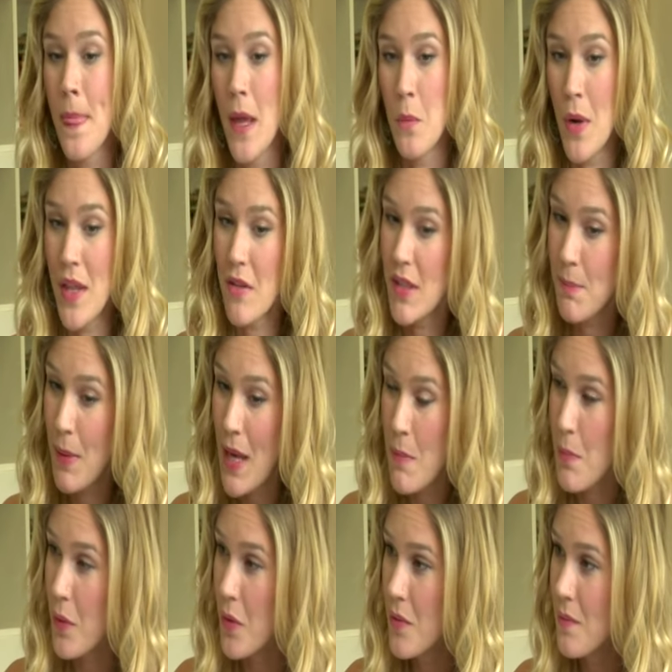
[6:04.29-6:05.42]
Where there is
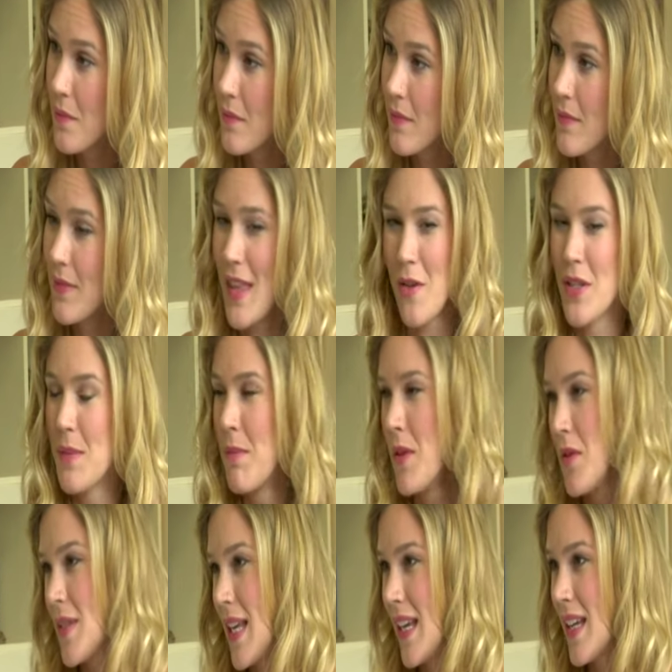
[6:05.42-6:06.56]
people, there is
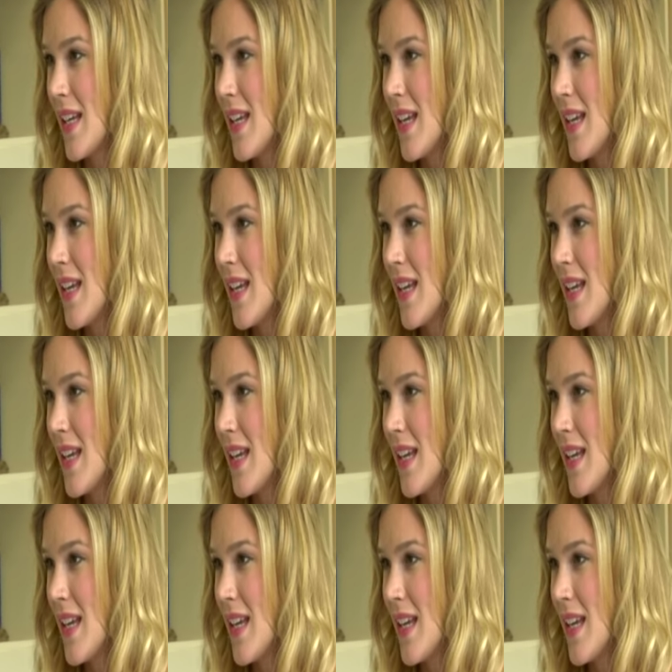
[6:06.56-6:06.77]
music.